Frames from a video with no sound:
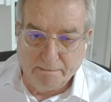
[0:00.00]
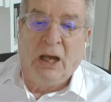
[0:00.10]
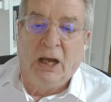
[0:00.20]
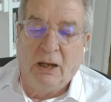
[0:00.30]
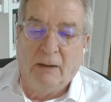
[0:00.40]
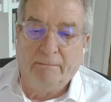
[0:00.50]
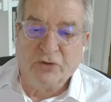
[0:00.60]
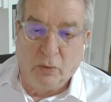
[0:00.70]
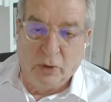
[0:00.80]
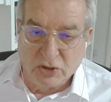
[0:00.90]
So we can
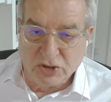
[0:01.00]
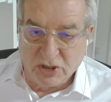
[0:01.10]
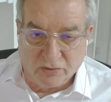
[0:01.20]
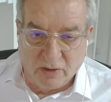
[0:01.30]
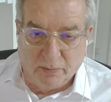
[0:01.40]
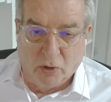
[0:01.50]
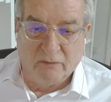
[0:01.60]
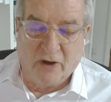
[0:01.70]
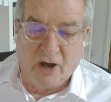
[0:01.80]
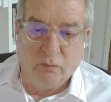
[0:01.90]
see
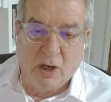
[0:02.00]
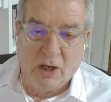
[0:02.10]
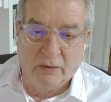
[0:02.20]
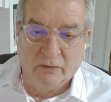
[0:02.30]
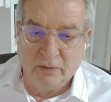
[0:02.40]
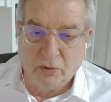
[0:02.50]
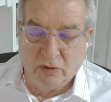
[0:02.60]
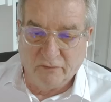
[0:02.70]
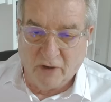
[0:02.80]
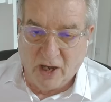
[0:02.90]
3.51,
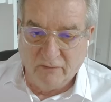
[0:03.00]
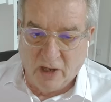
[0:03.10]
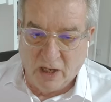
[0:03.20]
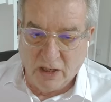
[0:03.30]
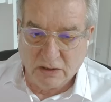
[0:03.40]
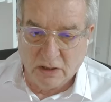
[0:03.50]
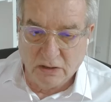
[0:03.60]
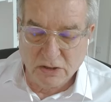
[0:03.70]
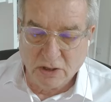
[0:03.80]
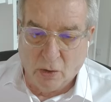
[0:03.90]
3.58 and so
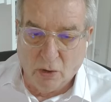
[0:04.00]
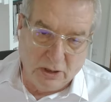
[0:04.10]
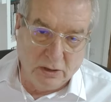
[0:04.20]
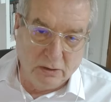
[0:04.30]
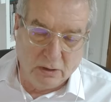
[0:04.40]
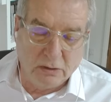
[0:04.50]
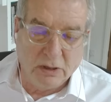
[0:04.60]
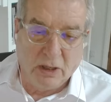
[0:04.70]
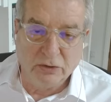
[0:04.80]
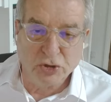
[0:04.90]
on. Now in the
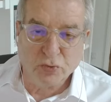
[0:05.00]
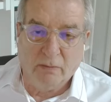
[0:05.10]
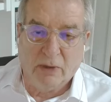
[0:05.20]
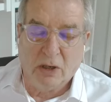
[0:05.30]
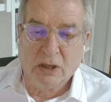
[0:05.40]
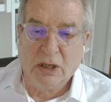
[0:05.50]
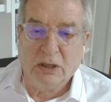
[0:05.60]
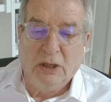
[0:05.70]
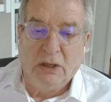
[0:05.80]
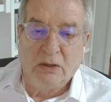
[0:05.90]
swap market,
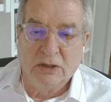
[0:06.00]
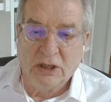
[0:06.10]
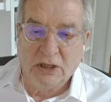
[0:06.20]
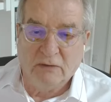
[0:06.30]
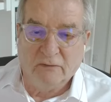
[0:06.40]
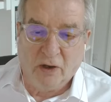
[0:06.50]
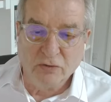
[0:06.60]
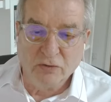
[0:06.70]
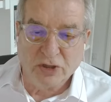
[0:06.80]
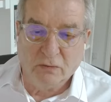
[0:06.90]
the floating
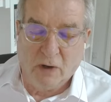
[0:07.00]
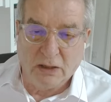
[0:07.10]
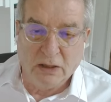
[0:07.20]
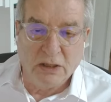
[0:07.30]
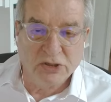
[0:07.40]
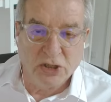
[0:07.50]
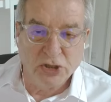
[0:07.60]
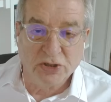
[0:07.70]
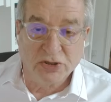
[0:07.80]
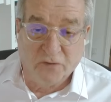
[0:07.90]
rate essentially is a
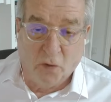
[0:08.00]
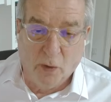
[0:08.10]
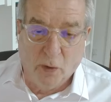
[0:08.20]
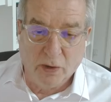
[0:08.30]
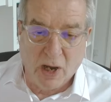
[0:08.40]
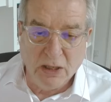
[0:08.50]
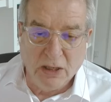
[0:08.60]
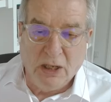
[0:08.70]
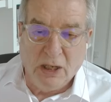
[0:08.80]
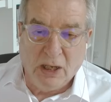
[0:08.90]
forward rate
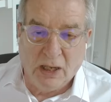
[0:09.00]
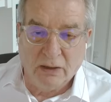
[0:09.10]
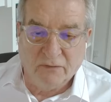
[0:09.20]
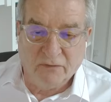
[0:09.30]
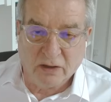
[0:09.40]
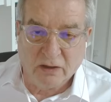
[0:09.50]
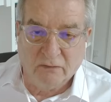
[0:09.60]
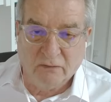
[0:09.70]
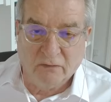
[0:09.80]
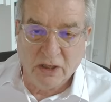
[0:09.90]
and effectively
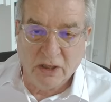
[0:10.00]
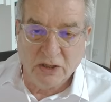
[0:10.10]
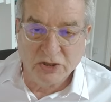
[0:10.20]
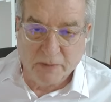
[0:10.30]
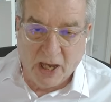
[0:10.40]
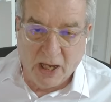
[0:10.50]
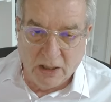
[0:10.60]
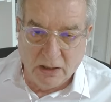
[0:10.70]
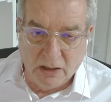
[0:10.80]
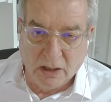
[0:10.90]
is paid in
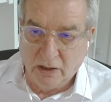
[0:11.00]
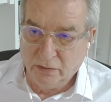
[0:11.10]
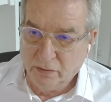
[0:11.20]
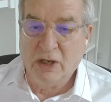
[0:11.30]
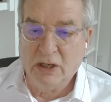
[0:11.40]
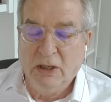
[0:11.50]
arrears.